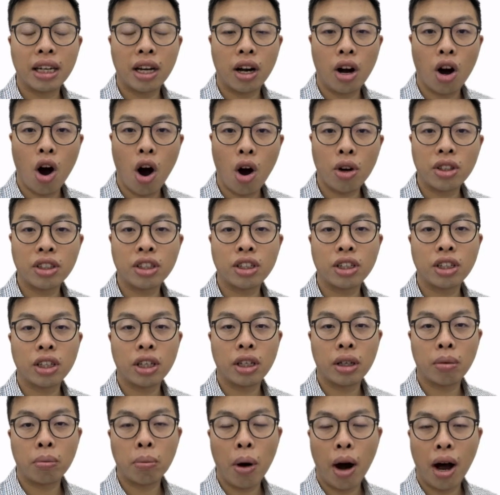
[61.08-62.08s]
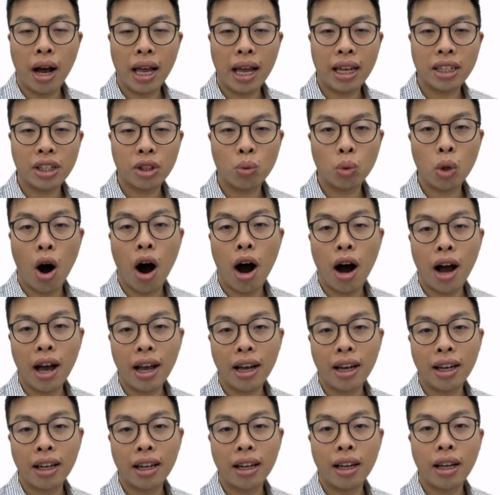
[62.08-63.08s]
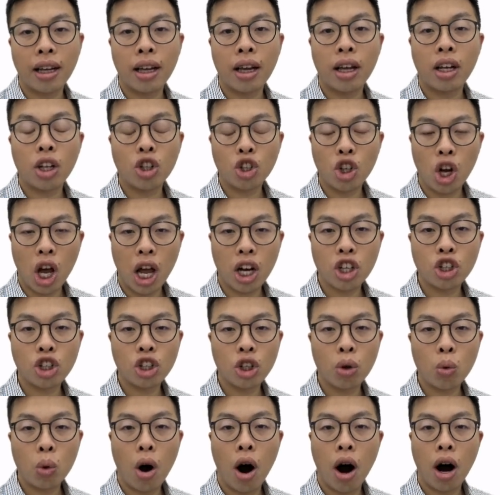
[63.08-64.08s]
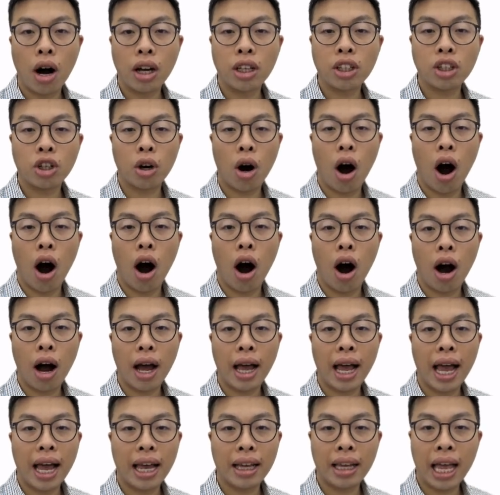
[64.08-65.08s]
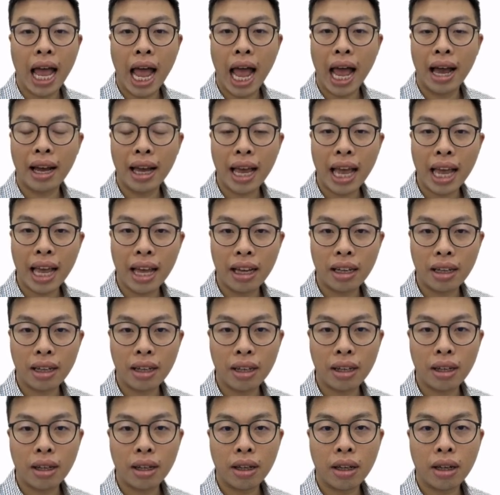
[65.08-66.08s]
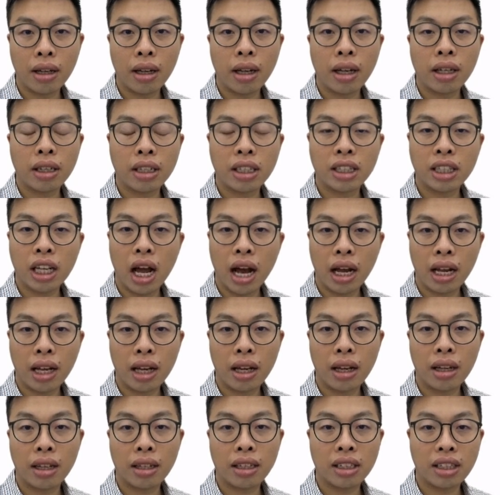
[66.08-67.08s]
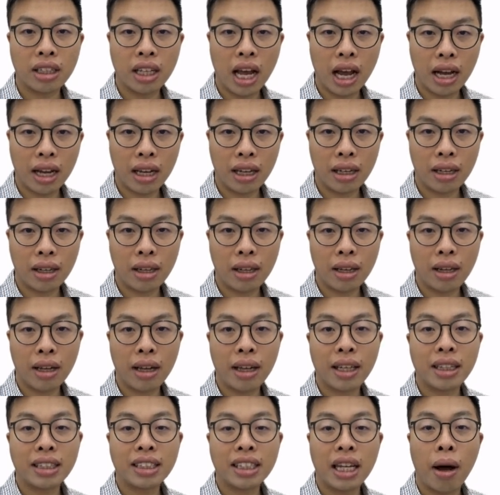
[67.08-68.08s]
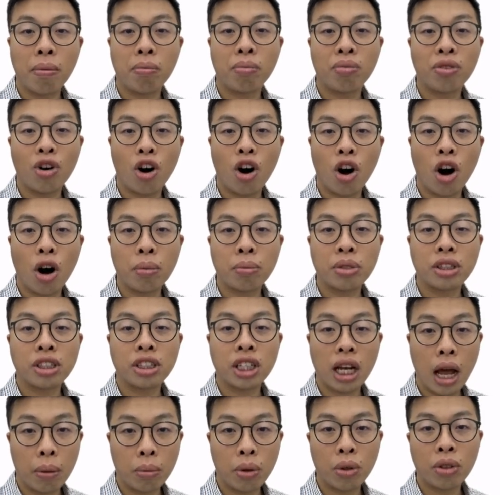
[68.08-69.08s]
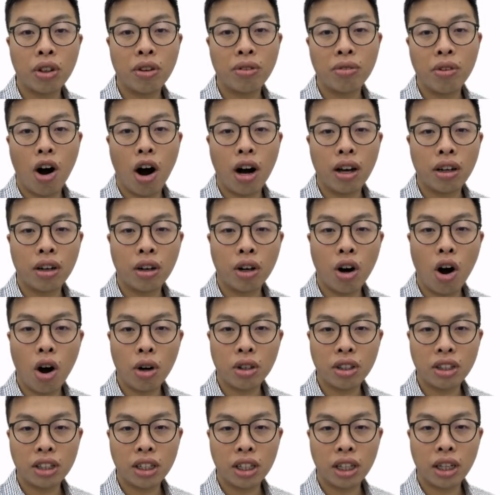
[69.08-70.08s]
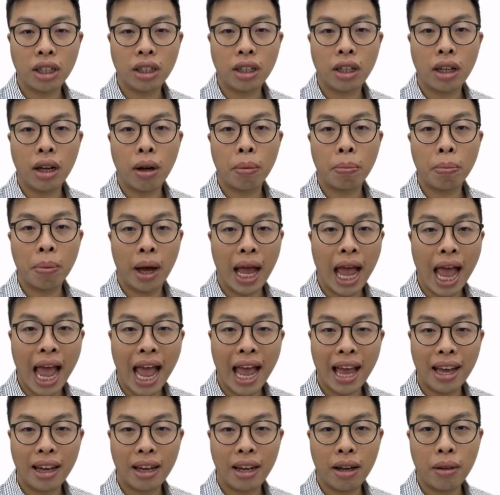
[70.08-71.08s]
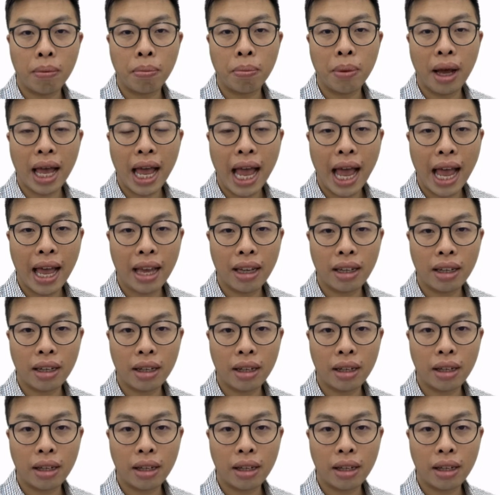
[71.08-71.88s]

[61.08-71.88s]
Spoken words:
a consonant plus Y, change the Y to I and add ed. Study, studied. Some verbs double the final consonant. Plan, planned.